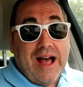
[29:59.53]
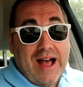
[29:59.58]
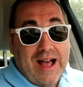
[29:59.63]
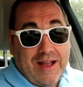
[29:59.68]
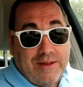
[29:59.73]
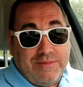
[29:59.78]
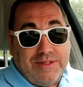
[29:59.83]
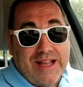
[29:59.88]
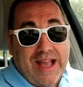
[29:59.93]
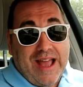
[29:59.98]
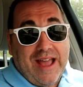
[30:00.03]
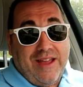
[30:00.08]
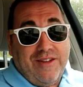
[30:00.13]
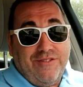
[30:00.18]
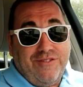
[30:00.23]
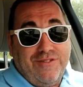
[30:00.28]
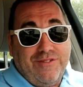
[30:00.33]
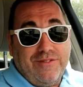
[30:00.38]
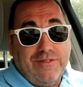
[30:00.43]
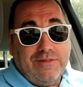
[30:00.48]
I'm
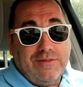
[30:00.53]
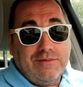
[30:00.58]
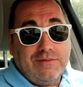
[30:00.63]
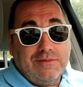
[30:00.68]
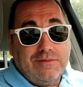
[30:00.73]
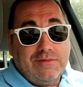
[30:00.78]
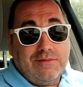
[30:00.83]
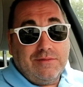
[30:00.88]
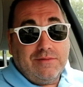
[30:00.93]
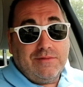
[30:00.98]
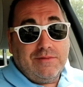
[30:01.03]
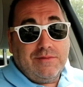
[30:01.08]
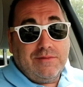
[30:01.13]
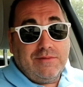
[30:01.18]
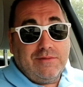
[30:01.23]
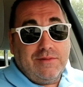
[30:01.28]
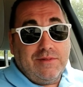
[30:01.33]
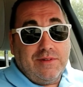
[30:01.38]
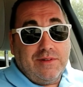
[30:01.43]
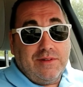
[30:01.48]
Dave.
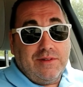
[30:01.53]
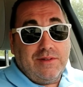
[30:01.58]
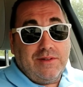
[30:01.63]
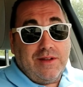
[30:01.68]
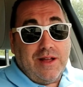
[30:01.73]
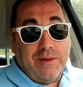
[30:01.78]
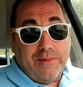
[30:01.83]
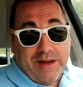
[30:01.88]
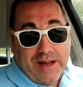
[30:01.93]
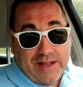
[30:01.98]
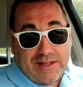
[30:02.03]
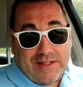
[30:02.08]
I'm an